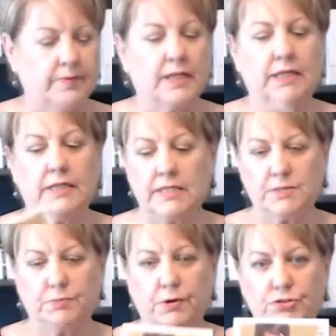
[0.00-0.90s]

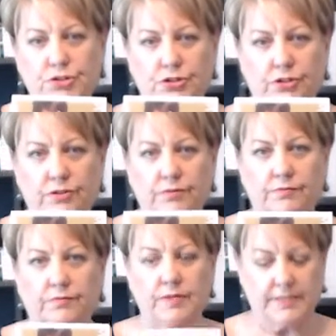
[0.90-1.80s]
This brochure
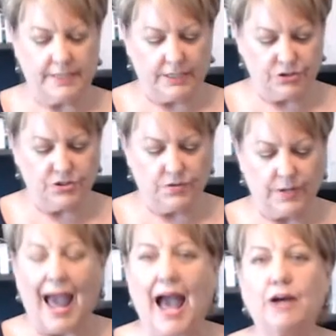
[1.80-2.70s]
tells you
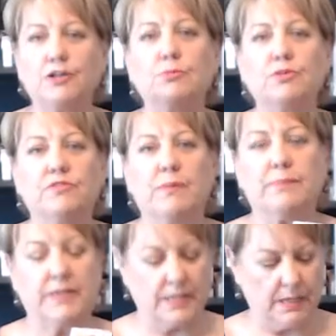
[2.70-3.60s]
how you move up
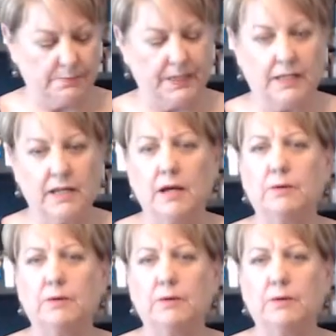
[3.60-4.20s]
in the company.